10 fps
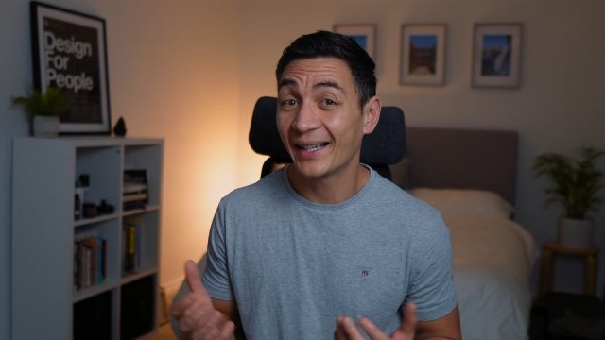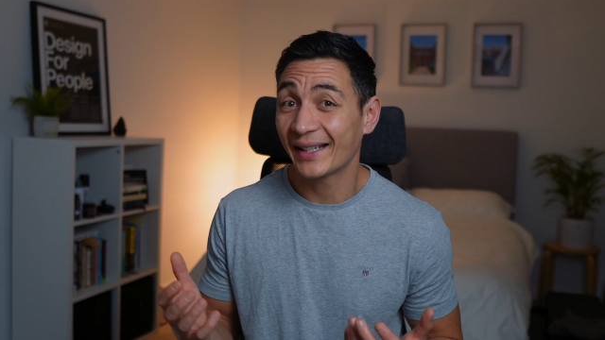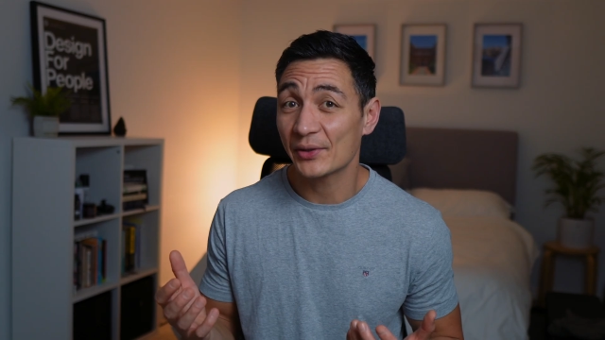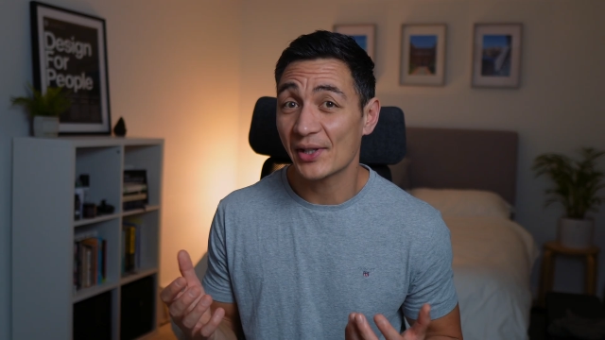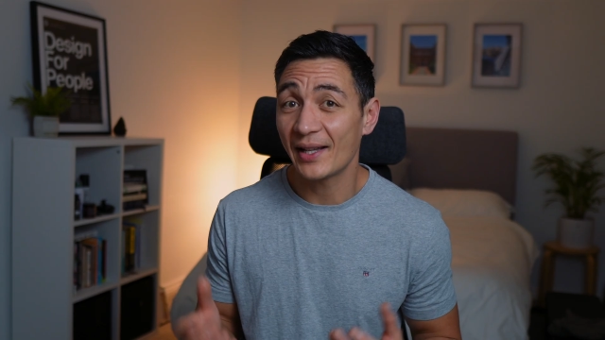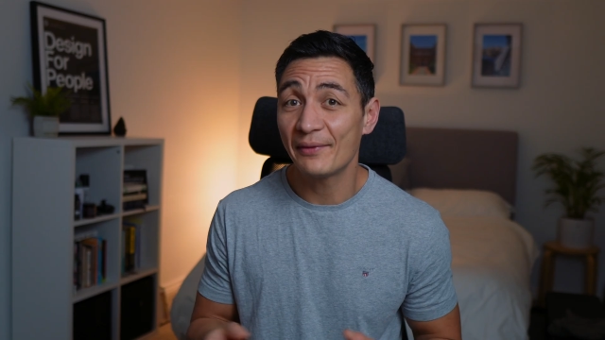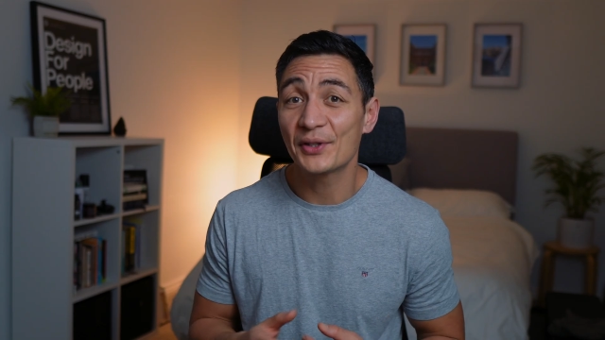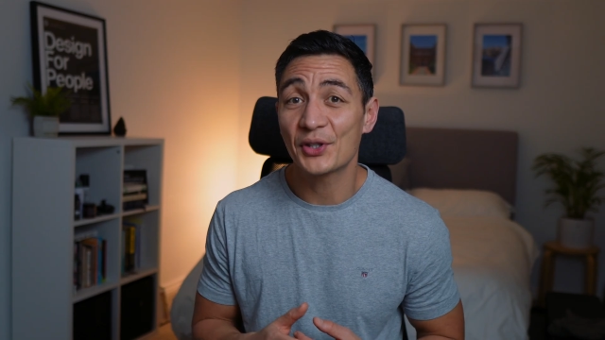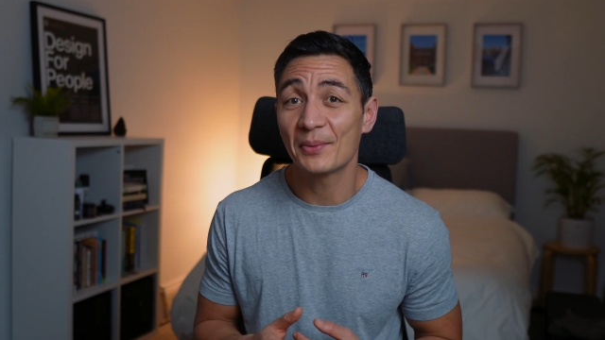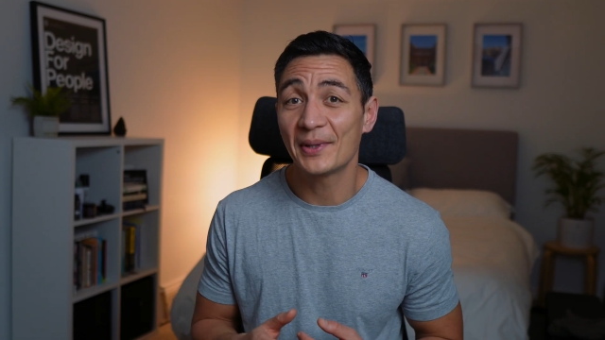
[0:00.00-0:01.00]
and how to
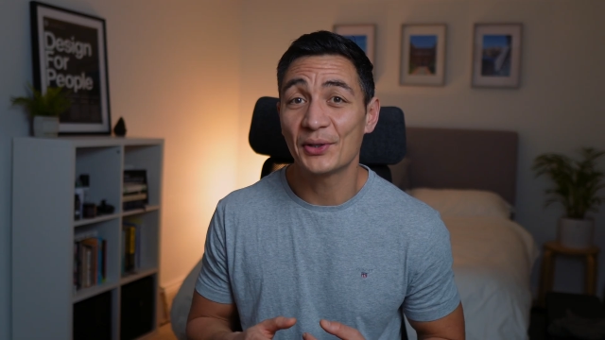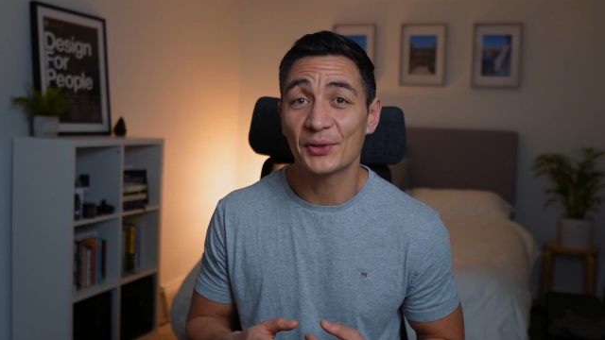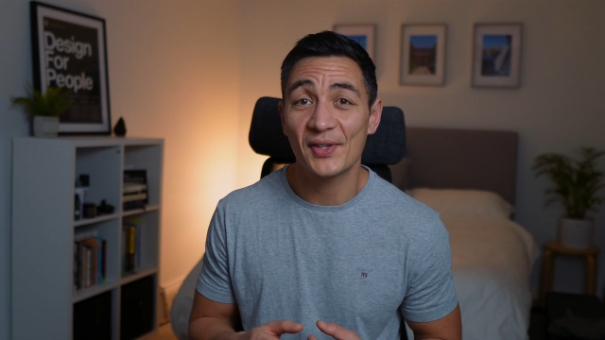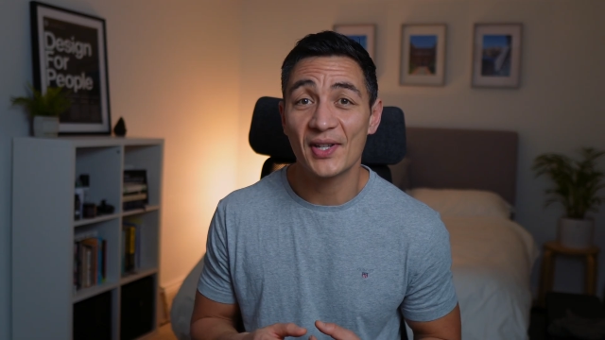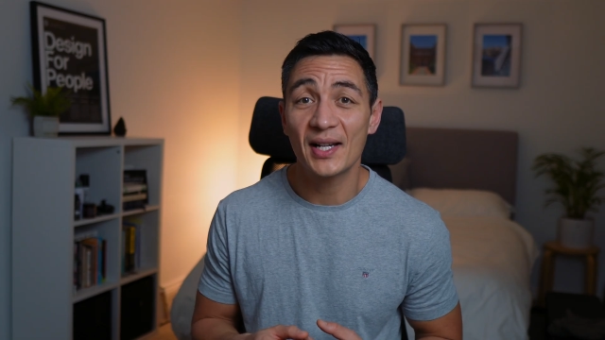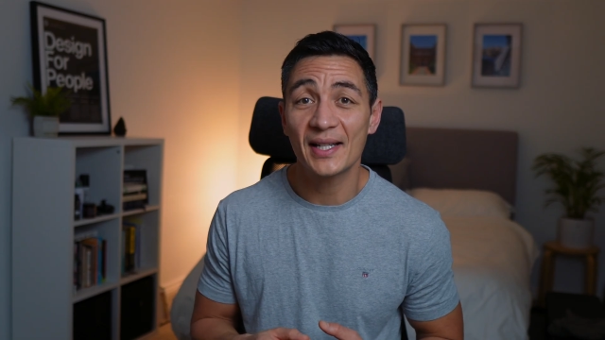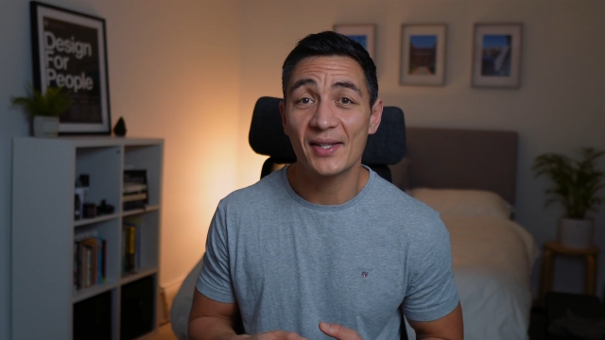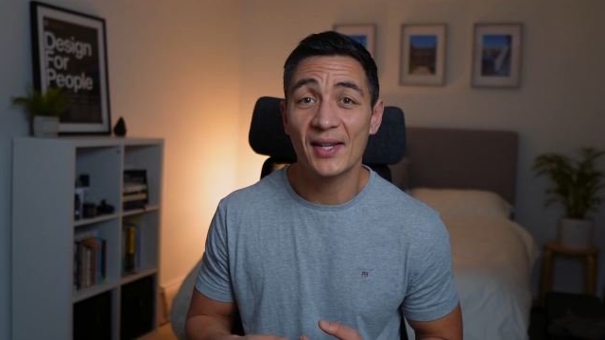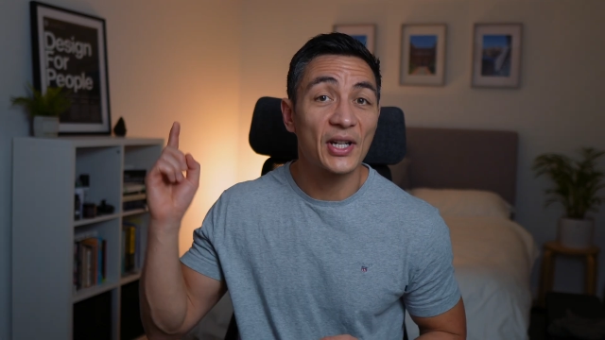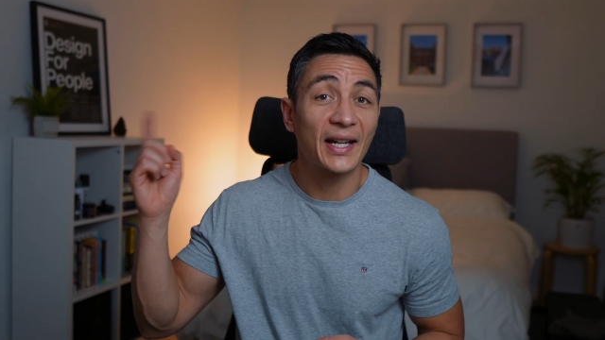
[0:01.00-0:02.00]
leverage them in your
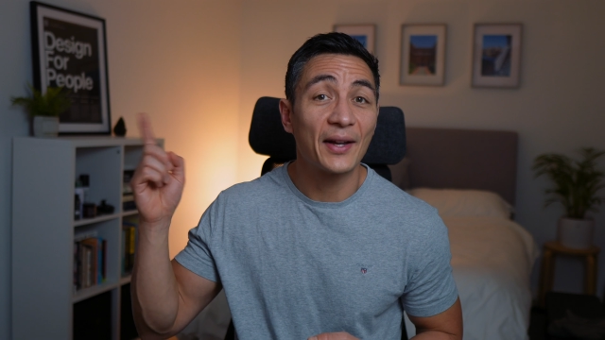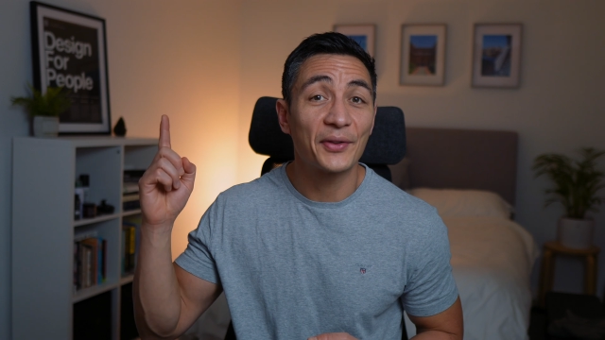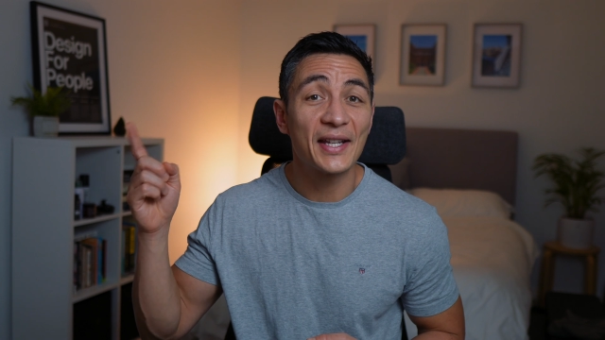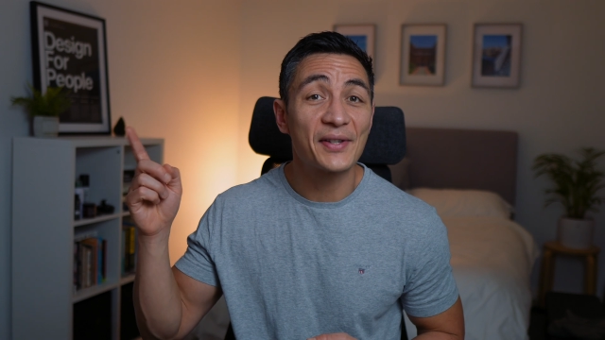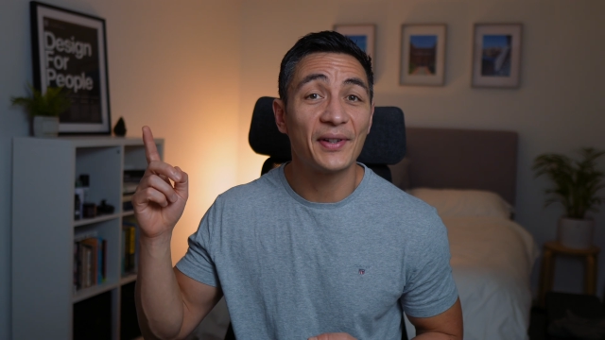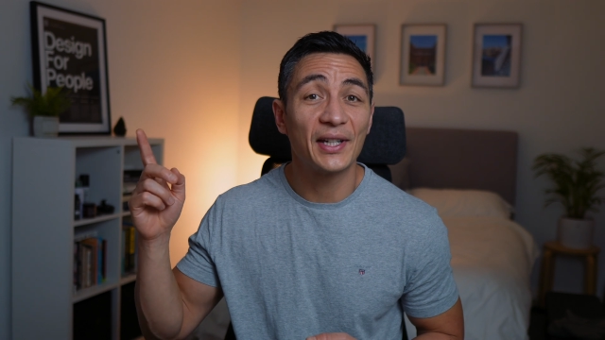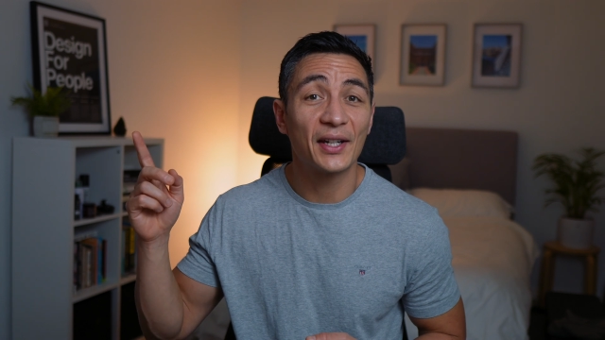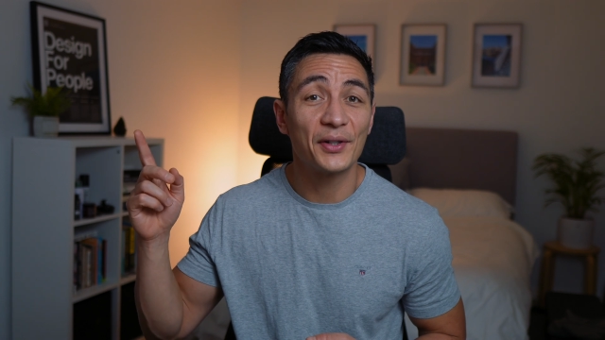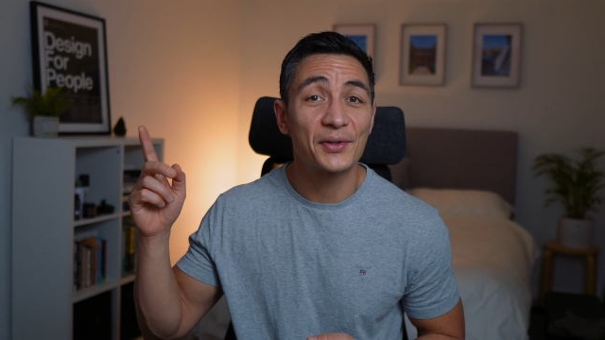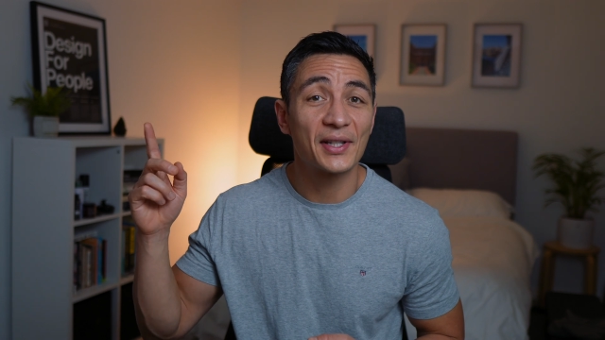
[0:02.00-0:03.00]
designs, check out this
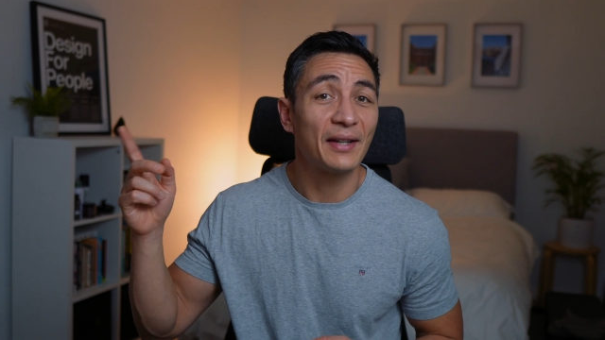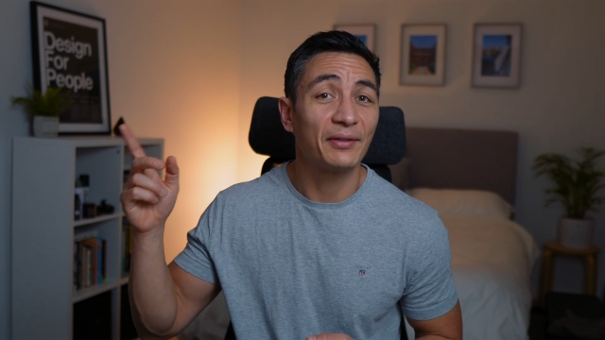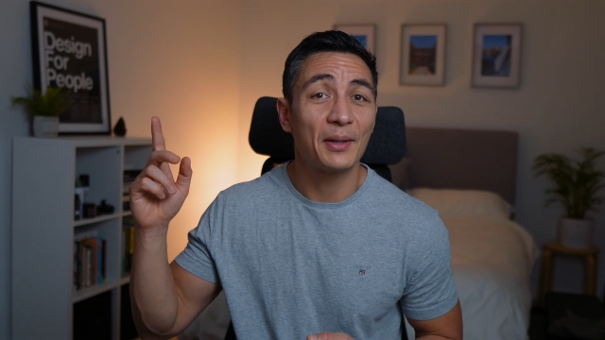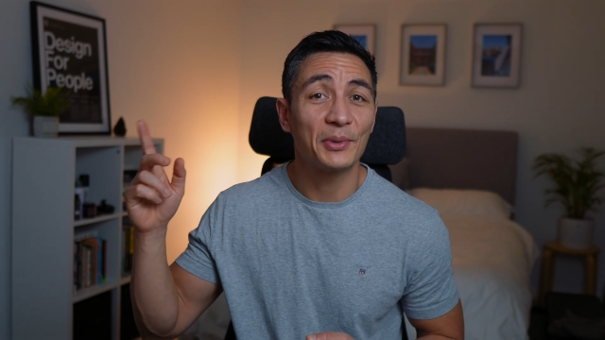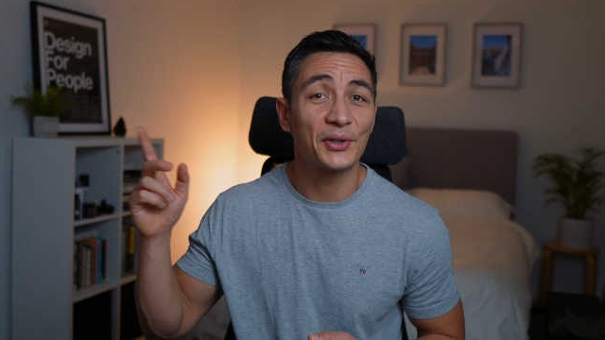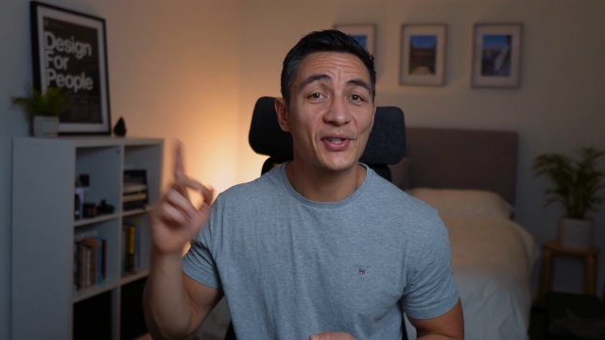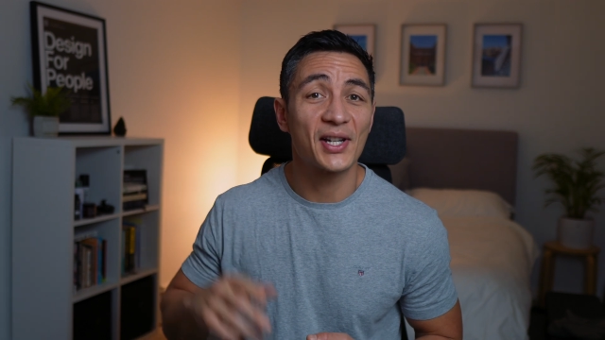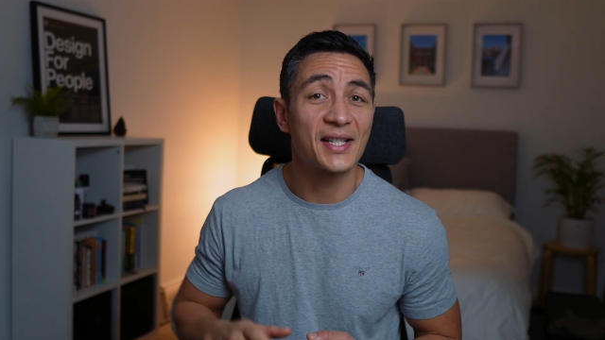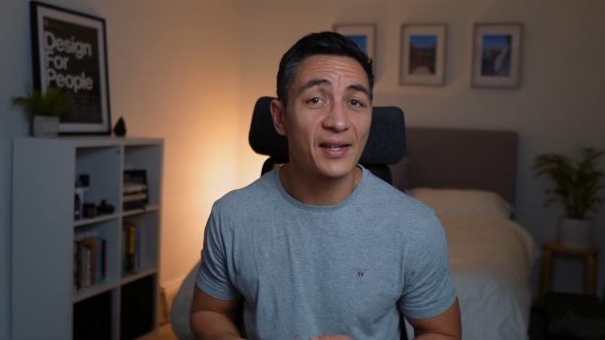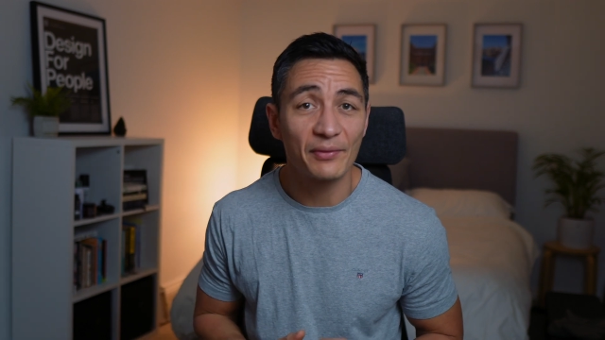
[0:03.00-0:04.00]
video to level up your
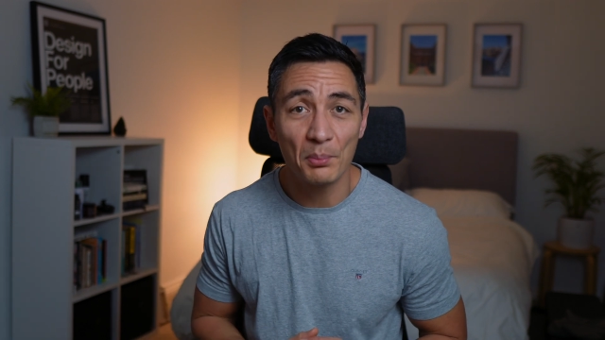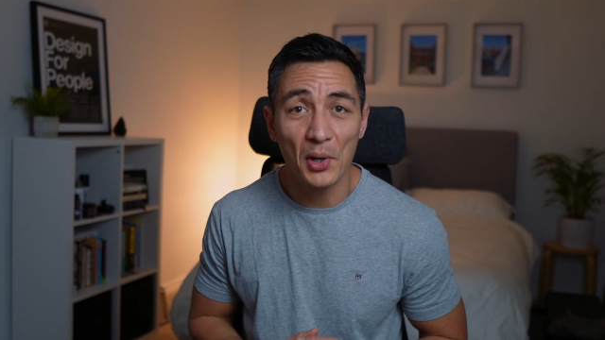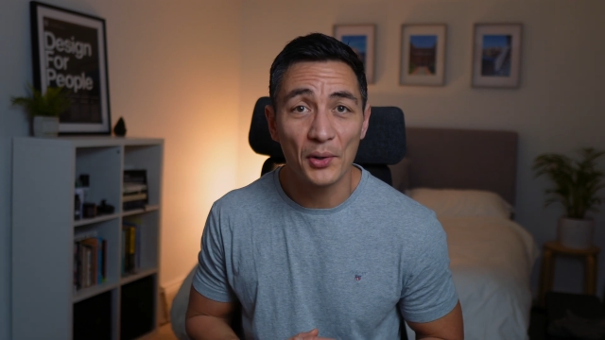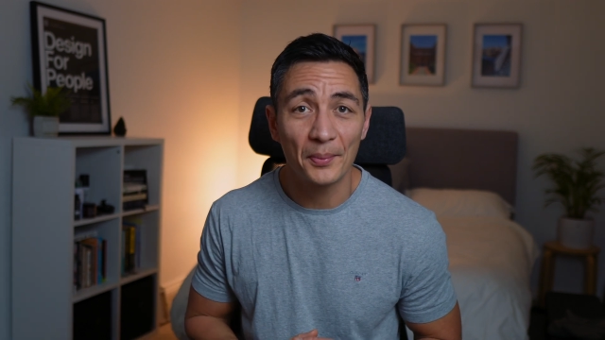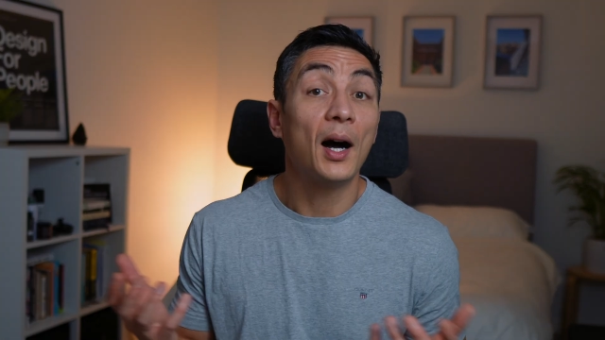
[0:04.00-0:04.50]
designs even more.